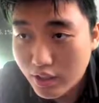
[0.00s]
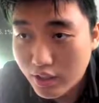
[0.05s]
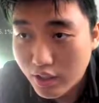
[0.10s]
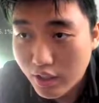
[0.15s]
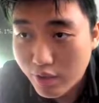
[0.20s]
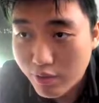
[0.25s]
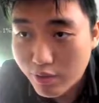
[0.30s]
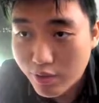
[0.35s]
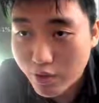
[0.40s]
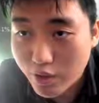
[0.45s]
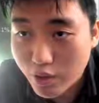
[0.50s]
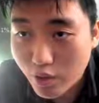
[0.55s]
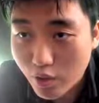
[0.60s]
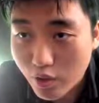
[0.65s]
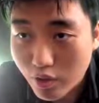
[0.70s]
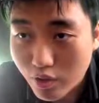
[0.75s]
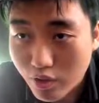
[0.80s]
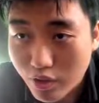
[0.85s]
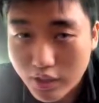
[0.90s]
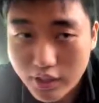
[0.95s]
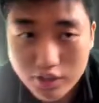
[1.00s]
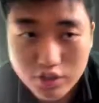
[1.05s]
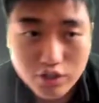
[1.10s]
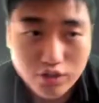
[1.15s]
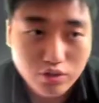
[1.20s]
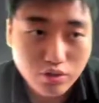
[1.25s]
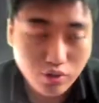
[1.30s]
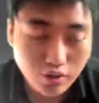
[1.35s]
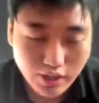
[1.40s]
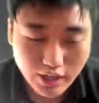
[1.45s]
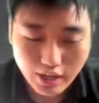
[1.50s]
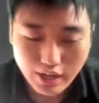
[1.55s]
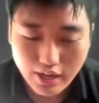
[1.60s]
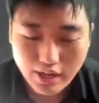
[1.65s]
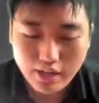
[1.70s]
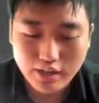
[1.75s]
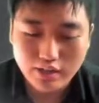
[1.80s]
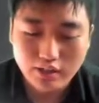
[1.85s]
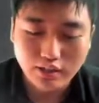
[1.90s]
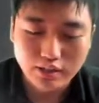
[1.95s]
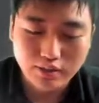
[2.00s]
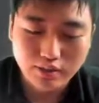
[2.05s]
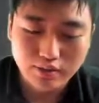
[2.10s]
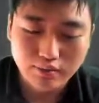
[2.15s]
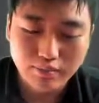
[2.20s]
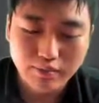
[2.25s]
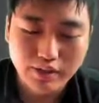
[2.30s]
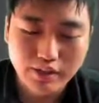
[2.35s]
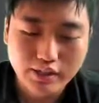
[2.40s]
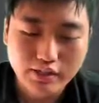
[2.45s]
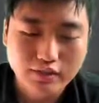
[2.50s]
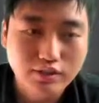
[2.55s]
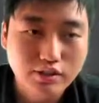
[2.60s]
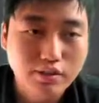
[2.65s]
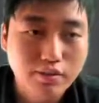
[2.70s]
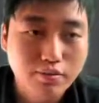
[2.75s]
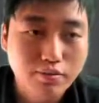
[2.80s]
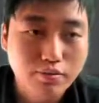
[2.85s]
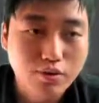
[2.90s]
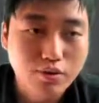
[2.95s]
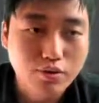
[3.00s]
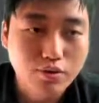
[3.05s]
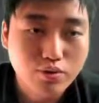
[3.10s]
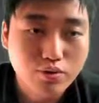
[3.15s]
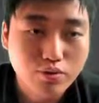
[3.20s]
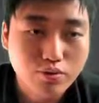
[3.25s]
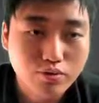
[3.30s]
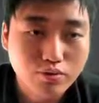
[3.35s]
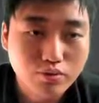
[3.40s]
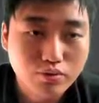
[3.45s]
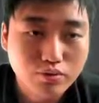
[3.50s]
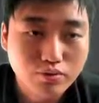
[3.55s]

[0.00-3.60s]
if we go and look at, let's just look at um, AC Immune